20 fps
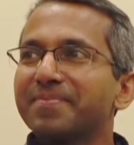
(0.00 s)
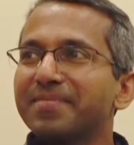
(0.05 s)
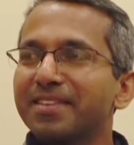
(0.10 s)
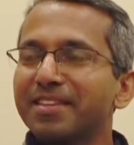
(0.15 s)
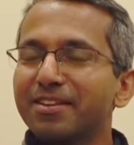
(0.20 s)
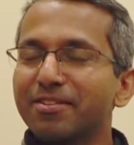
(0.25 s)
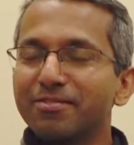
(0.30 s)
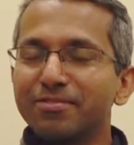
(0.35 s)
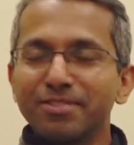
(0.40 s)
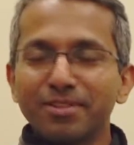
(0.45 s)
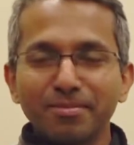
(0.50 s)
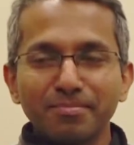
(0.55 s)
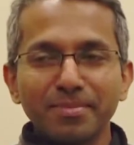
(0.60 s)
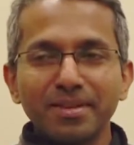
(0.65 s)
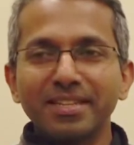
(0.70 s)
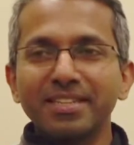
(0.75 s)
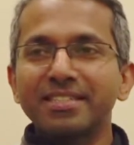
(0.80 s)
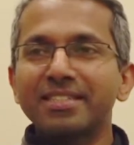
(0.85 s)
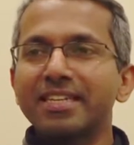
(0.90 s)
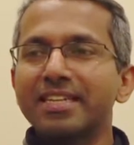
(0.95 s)
You're
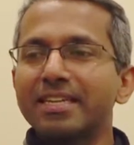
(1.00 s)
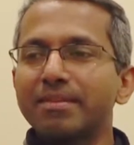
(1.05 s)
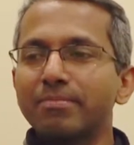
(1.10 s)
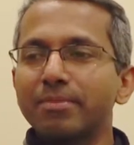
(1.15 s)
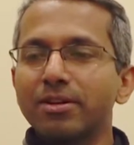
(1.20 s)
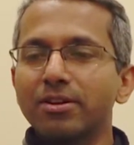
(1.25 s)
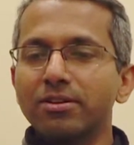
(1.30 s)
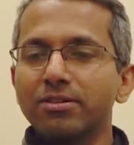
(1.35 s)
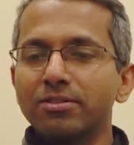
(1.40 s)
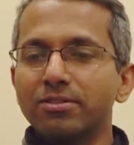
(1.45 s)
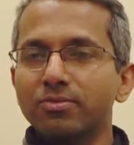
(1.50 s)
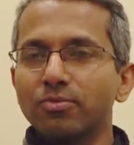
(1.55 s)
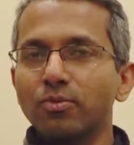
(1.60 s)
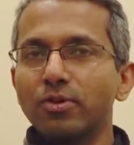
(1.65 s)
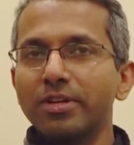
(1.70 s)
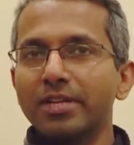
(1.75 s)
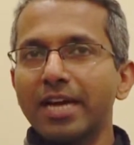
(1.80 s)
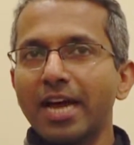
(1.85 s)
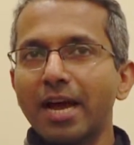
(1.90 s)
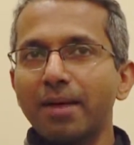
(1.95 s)
meditating because
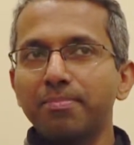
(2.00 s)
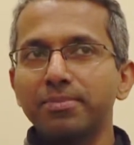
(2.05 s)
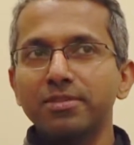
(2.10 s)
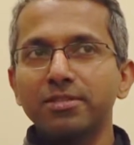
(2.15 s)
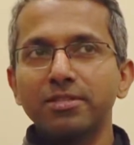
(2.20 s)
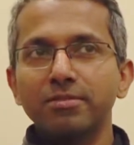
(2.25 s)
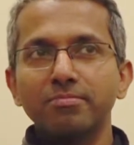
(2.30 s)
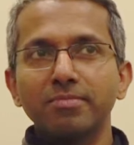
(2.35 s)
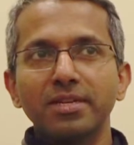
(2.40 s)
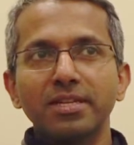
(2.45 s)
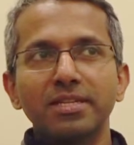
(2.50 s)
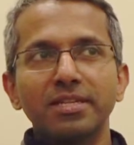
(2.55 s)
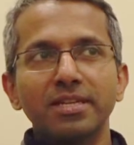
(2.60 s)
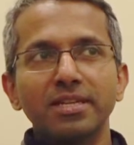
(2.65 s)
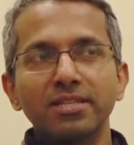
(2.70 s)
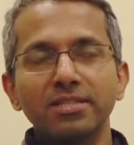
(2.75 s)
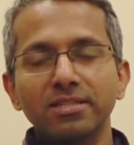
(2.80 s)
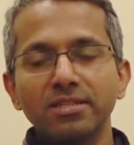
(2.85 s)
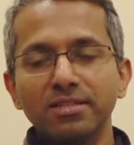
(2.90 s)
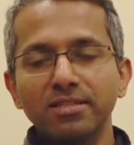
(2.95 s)
what happens in
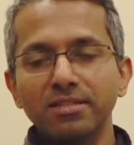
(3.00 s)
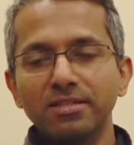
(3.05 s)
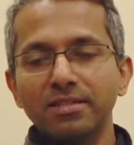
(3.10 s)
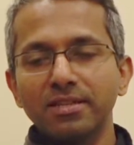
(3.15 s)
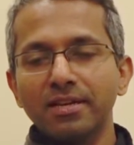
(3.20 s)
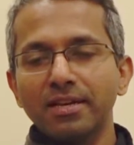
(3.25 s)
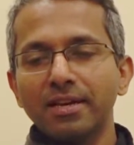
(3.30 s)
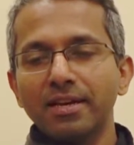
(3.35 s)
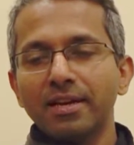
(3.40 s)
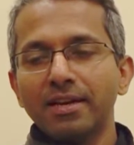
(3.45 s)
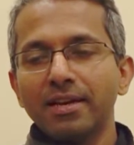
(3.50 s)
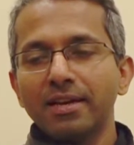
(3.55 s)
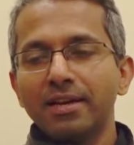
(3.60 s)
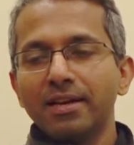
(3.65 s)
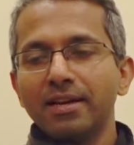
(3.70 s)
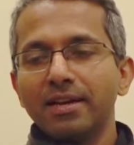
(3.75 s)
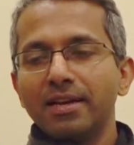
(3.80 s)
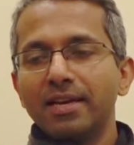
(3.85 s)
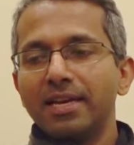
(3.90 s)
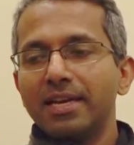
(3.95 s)
meditation is,
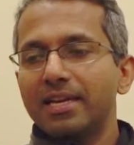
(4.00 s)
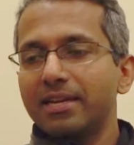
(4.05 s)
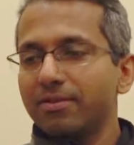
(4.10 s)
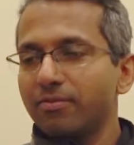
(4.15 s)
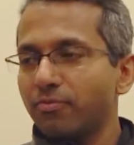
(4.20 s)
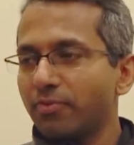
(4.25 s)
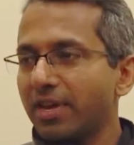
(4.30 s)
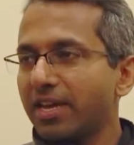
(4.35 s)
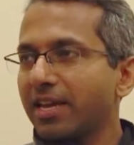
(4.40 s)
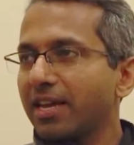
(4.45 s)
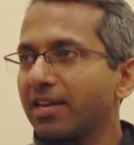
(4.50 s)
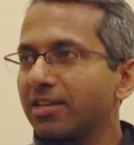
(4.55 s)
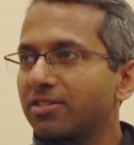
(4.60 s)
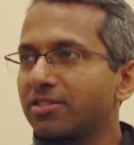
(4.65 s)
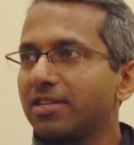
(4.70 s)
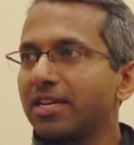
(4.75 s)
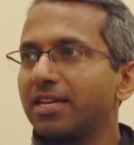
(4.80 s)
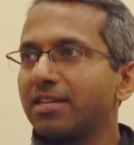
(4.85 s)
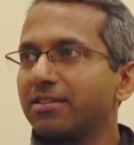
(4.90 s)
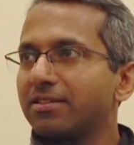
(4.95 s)
in waking
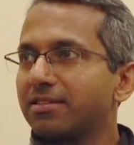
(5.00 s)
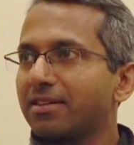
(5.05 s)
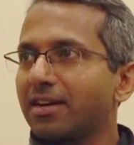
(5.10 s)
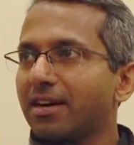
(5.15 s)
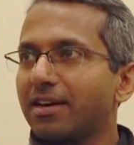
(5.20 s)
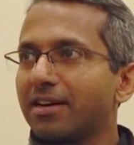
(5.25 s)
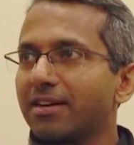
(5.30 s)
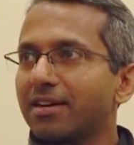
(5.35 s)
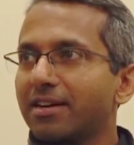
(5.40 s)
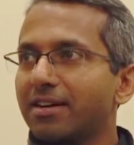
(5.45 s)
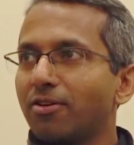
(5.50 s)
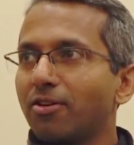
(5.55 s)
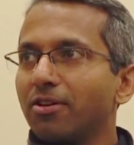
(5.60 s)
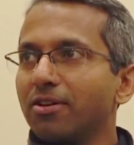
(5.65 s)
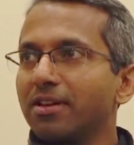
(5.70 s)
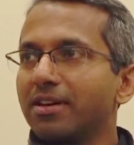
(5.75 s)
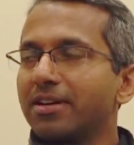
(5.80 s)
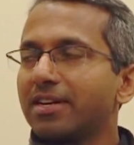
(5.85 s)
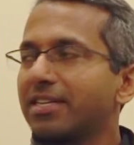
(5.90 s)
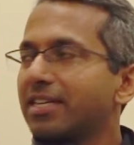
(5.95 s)
state,
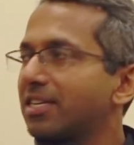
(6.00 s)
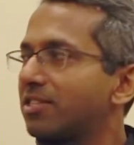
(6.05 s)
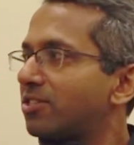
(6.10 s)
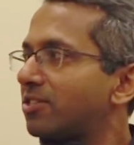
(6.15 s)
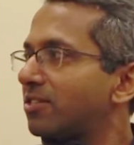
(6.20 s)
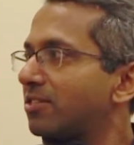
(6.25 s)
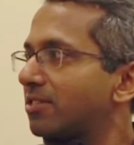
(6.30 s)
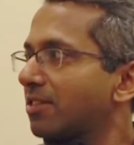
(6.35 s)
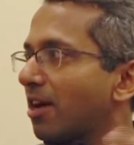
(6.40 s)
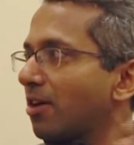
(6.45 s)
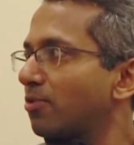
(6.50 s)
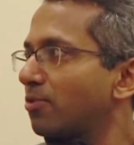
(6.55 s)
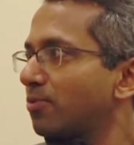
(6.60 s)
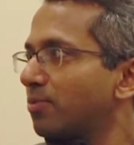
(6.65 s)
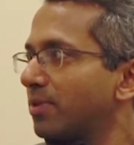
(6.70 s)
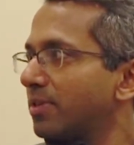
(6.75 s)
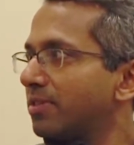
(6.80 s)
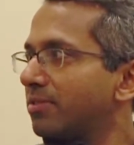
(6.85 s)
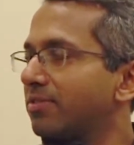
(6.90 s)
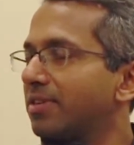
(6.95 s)
all our attention is
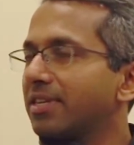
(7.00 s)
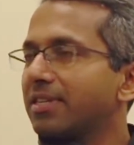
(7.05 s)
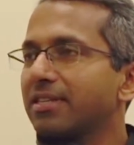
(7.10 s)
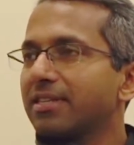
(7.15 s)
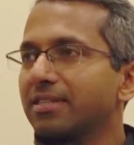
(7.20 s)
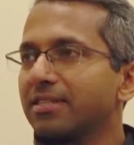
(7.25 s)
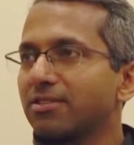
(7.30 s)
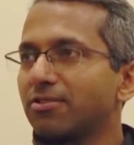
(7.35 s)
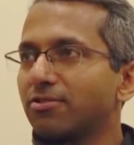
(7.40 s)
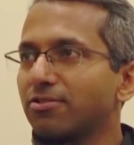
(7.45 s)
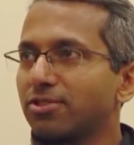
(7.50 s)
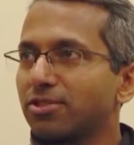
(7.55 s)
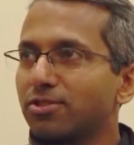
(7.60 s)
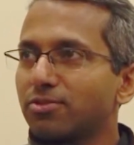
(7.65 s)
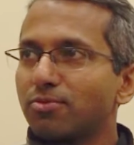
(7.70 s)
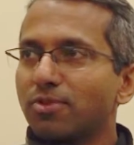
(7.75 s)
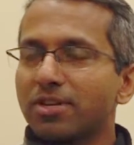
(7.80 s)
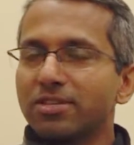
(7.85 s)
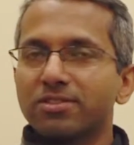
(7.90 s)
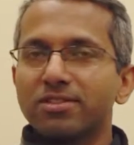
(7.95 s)
outward, right? It goes
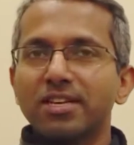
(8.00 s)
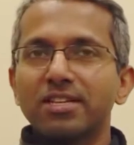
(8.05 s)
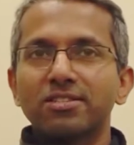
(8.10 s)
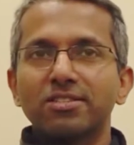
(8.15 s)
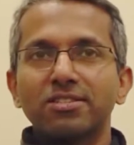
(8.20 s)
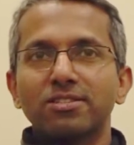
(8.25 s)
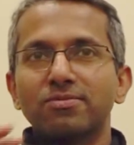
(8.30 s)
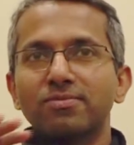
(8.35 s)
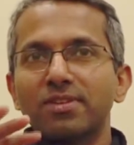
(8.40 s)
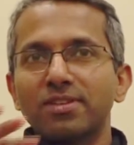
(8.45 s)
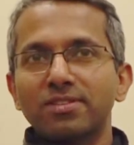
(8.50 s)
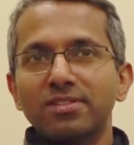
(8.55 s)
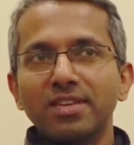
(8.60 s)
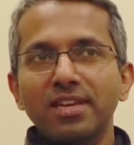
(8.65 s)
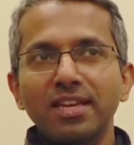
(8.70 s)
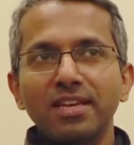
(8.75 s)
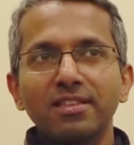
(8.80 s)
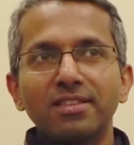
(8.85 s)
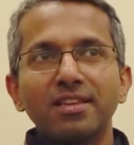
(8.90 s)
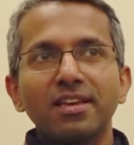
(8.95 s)
through our senses. We are
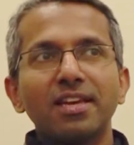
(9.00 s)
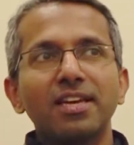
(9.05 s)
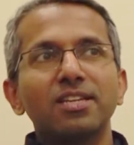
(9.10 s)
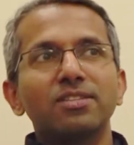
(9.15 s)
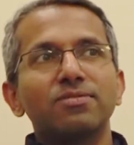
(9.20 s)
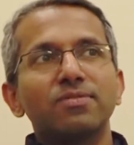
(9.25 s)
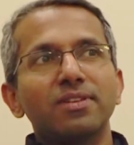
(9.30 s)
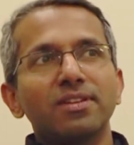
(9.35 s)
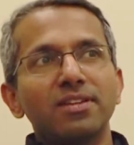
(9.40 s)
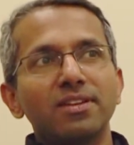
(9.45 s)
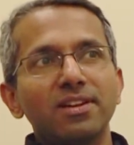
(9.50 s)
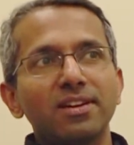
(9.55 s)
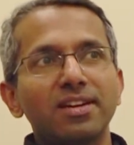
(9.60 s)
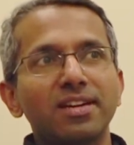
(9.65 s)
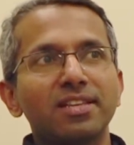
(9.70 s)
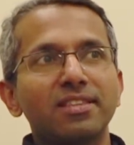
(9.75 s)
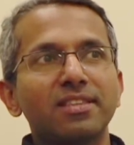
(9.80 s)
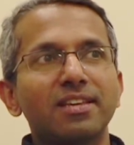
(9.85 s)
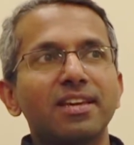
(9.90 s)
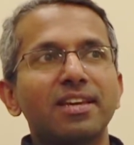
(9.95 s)
seeing things, we're
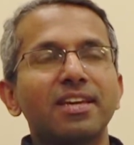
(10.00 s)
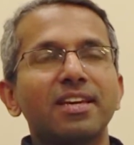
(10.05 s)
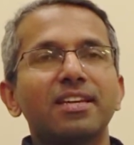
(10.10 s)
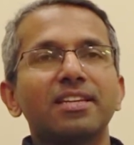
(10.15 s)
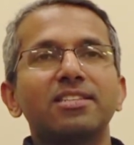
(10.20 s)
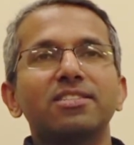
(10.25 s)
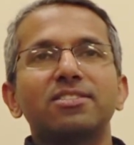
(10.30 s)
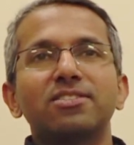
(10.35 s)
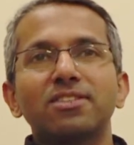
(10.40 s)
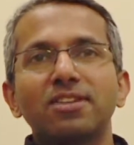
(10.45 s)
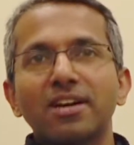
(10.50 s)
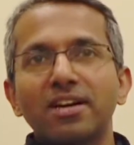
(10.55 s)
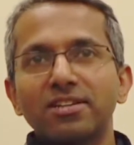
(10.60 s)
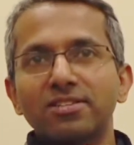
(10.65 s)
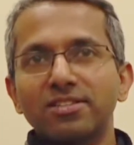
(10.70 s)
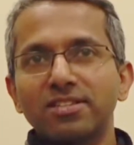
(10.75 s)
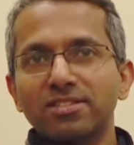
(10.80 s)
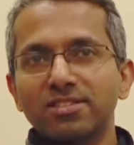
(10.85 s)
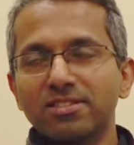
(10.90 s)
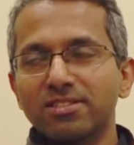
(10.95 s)
hearing things, our
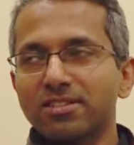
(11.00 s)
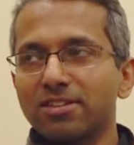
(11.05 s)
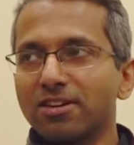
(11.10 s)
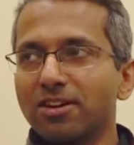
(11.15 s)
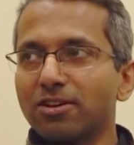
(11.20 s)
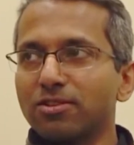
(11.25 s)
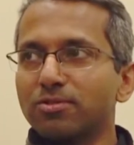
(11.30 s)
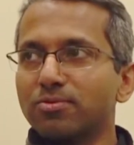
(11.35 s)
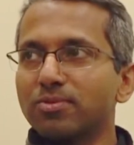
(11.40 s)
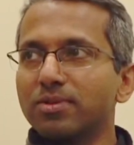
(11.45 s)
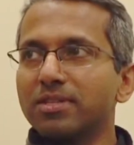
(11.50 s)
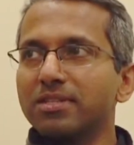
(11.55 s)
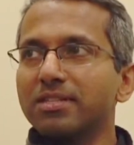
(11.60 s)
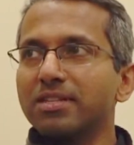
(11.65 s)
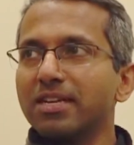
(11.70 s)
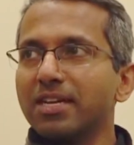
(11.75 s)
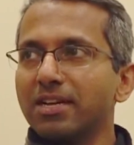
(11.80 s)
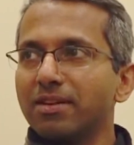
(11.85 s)
senses are outward.